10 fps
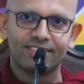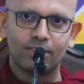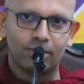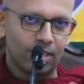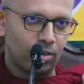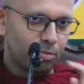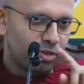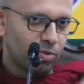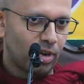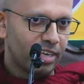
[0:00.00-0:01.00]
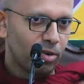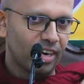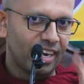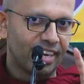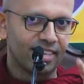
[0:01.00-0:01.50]
You can only put a Y
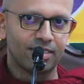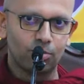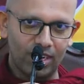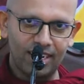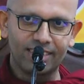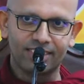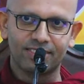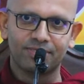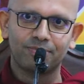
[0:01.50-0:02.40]
or an N, one letter.